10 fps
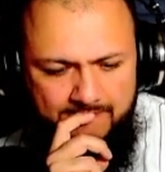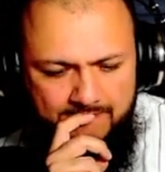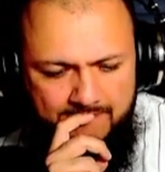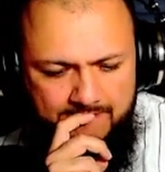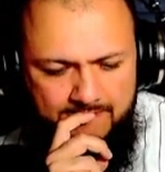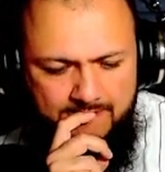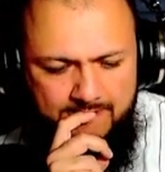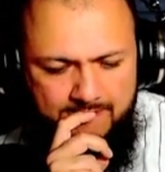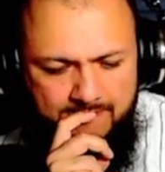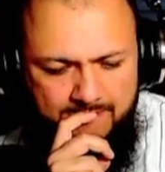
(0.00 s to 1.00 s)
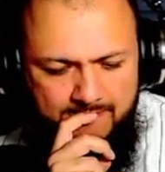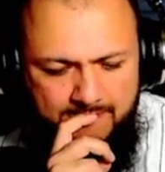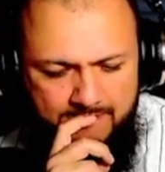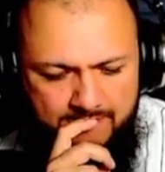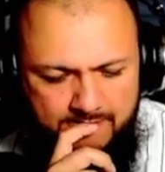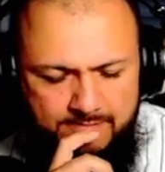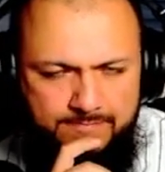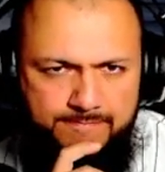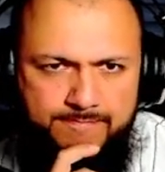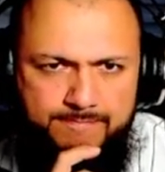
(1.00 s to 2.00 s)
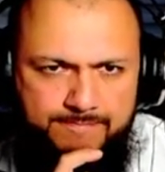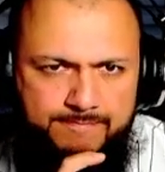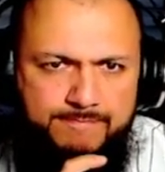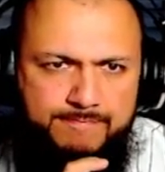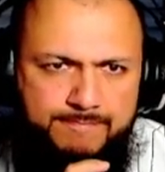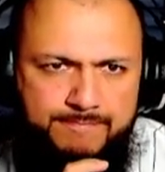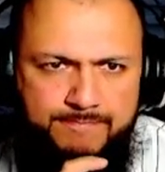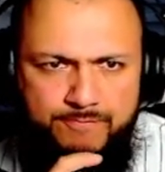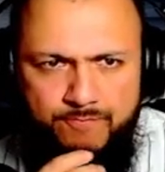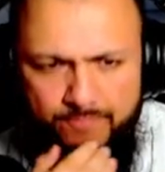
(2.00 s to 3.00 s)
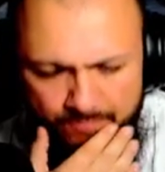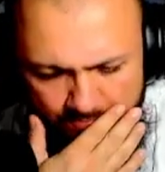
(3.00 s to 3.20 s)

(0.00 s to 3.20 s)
(silent)